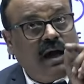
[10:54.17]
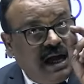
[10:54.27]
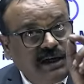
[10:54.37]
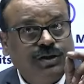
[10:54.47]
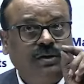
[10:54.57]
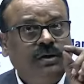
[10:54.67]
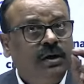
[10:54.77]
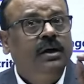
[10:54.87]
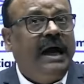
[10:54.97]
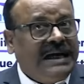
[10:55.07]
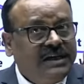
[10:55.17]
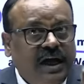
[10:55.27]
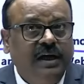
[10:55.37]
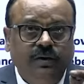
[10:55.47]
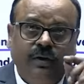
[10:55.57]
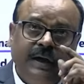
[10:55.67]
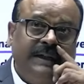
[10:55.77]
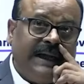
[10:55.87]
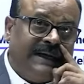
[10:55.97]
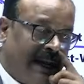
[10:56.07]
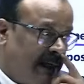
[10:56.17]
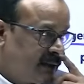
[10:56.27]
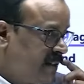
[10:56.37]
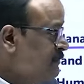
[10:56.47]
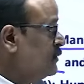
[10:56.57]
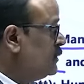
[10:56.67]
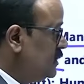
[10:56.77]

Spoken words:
I'll tell you in that class.